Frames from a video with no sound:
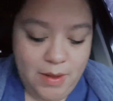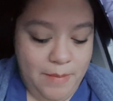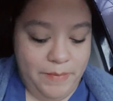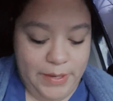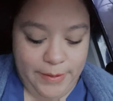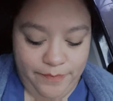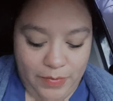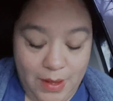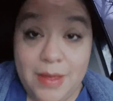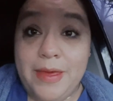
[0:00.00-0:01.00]
But,
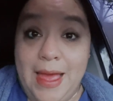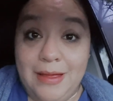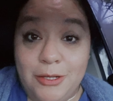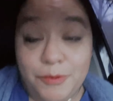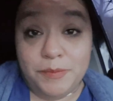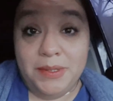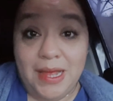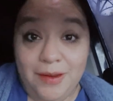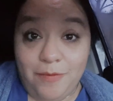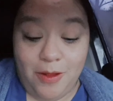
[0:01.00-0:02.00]
yeah, it was supposed to be a
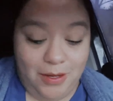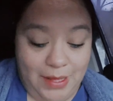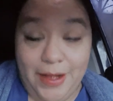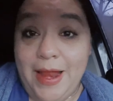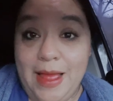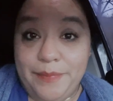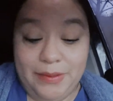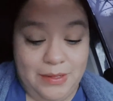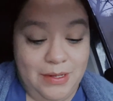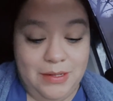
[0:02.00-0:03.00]
daily vlog. That didn't
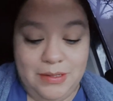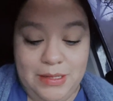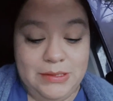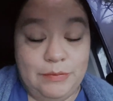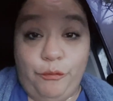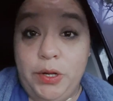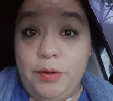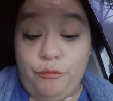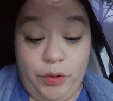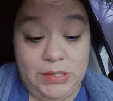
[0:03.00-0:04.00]
happen. It's
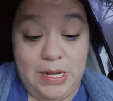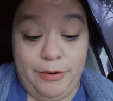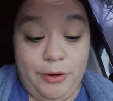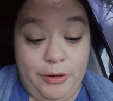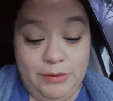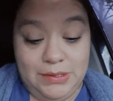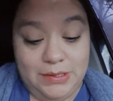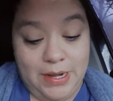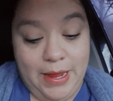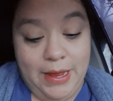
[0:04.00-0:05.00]
freaking freezing out here in Houston
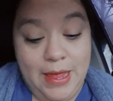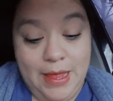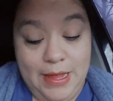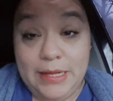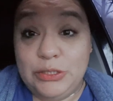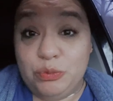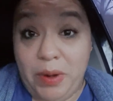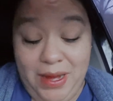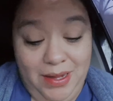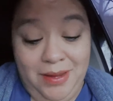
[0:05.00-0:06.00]
today. It's
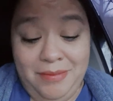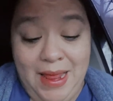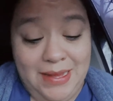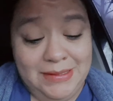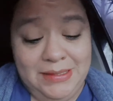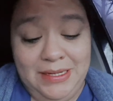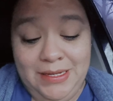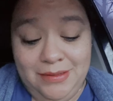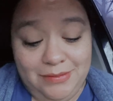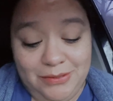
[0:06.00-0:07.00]
rainy,
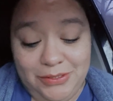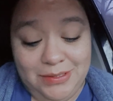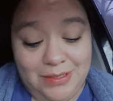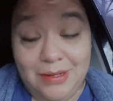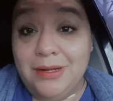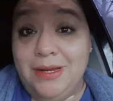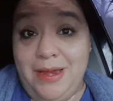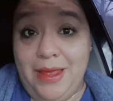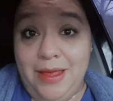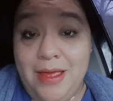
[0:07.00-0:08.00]
nasty, just ugly
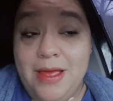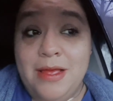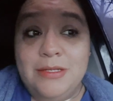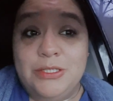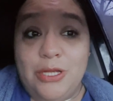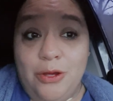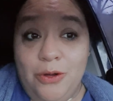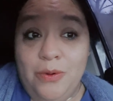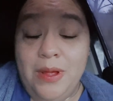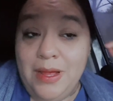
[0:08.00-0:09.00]
day.
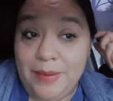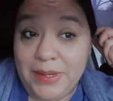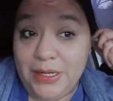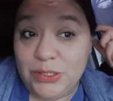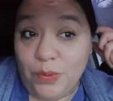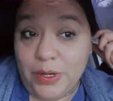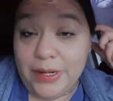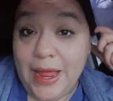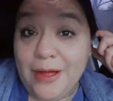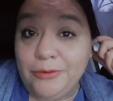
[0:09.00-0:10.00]
So, I'm getting to work
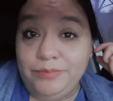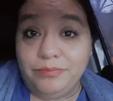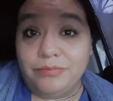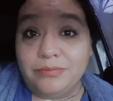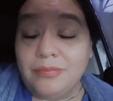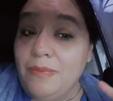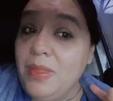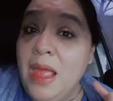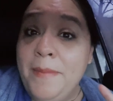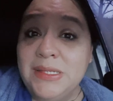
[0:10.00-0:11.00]
now.
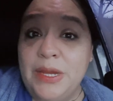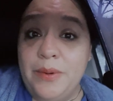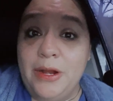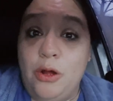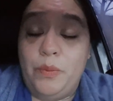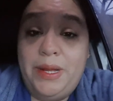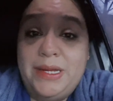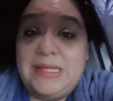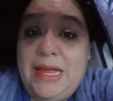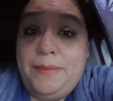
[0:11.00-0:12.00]
I'm about to get ready to go in
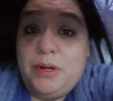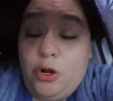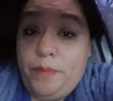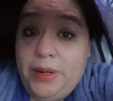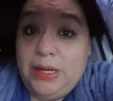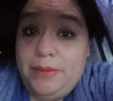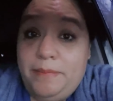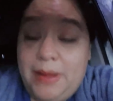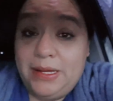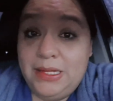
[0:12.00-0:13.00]
because I going to go pick up
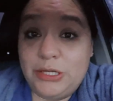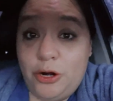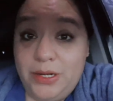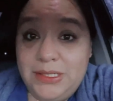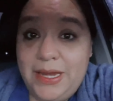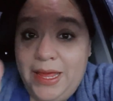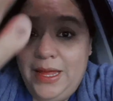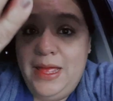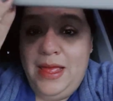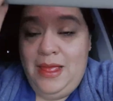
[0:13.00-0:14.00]
my kids early today.
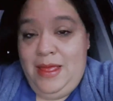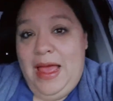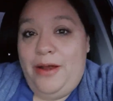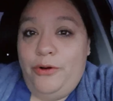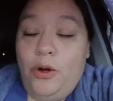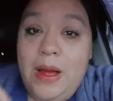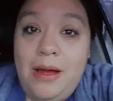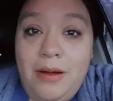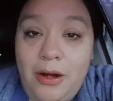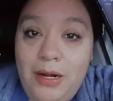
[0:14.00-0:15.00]
I don't know
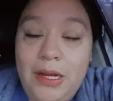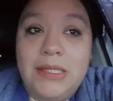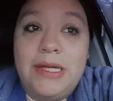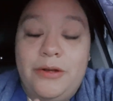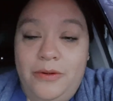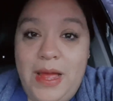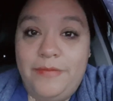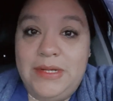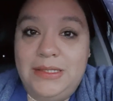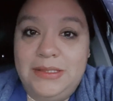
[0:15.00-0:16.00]
how early because they do have
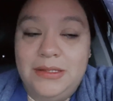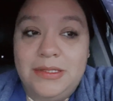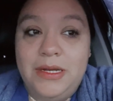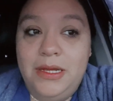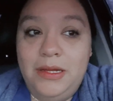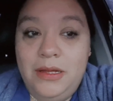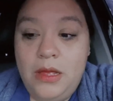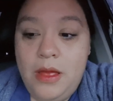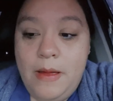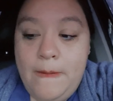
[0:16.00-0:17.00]
testing today.
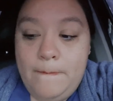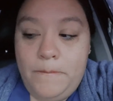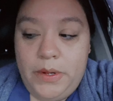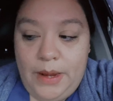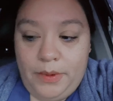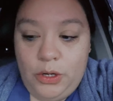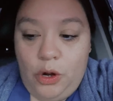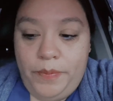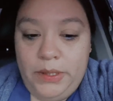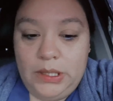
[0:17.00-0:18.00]
But I'm going to go
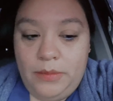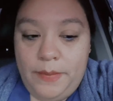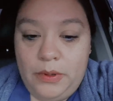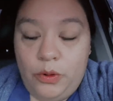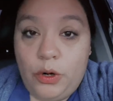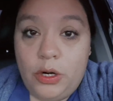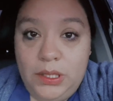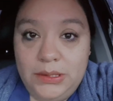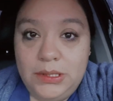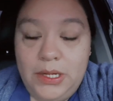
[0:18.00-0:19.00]
pick them up a little
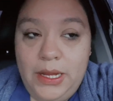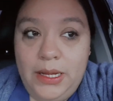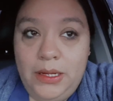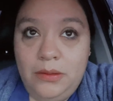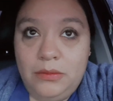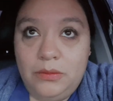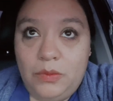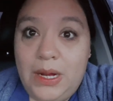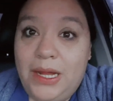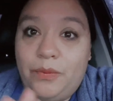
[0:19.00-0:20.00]
early today.
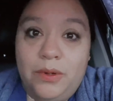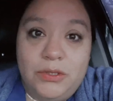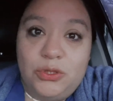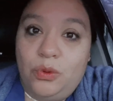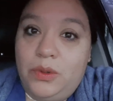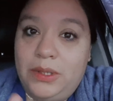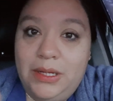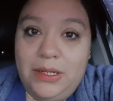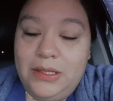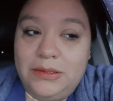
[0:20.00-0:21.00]
Well, I got to run to the store,
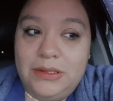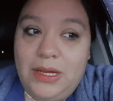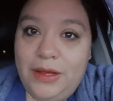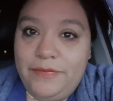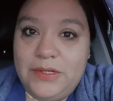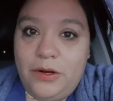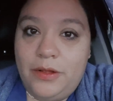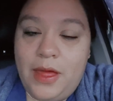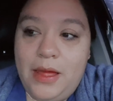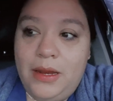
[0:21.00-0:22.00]
get his gifts and all
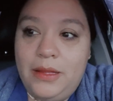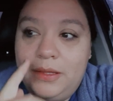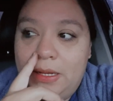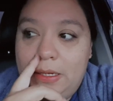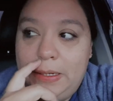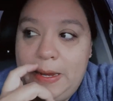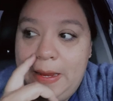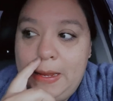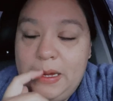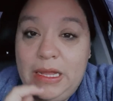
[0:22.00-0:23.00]
that, and then
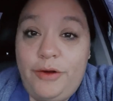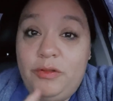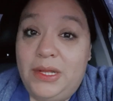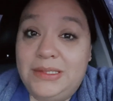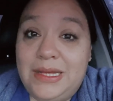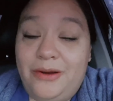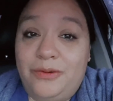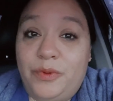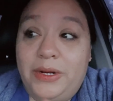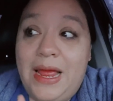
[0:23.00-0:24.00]
get everything settled.
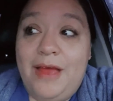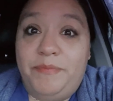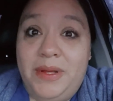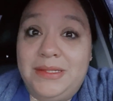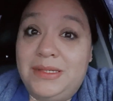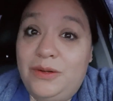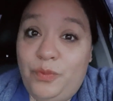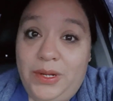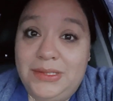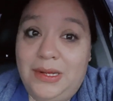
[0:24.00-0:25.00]
We're going to have pizza and
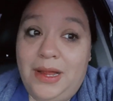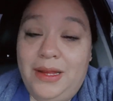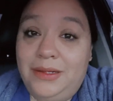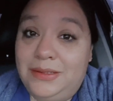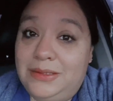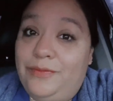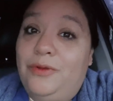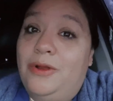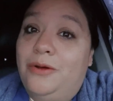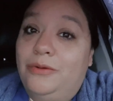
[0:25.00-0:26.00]
wings tonight because if you
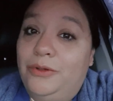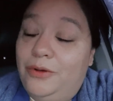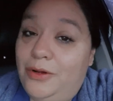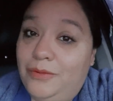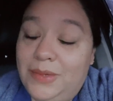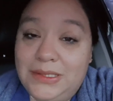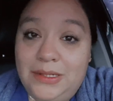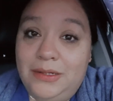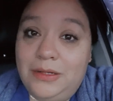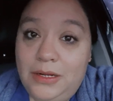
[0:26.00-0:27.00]
know, my
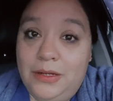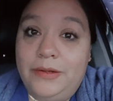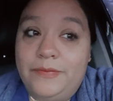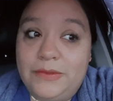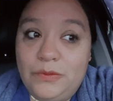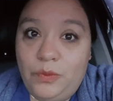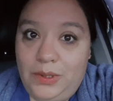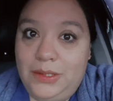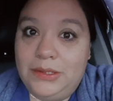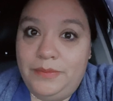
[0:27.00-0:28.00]
son loves
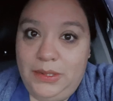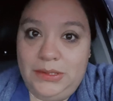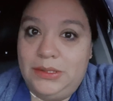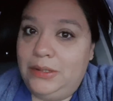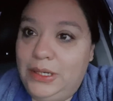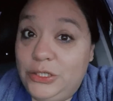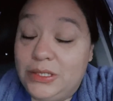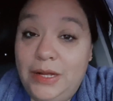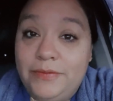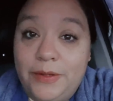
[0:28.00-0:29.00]
wings and pizza. He just
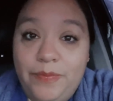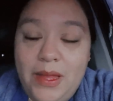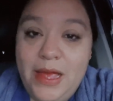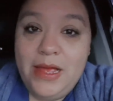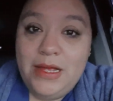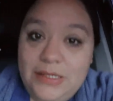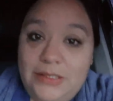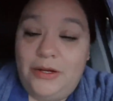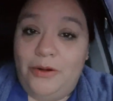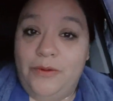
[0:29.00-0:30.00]
loves it.
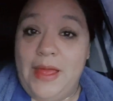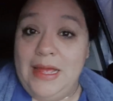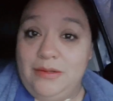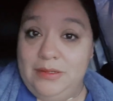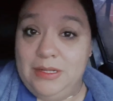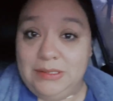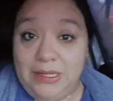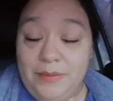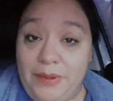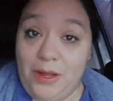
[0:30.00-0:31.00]
So that is
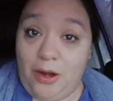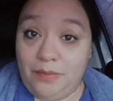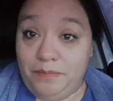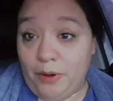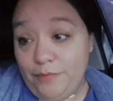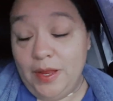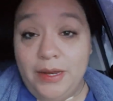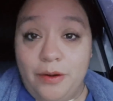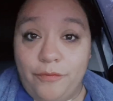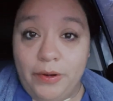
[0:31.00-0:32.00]
going to be our birthday
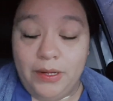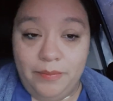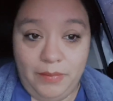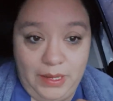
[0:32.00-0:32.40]
dinner for him.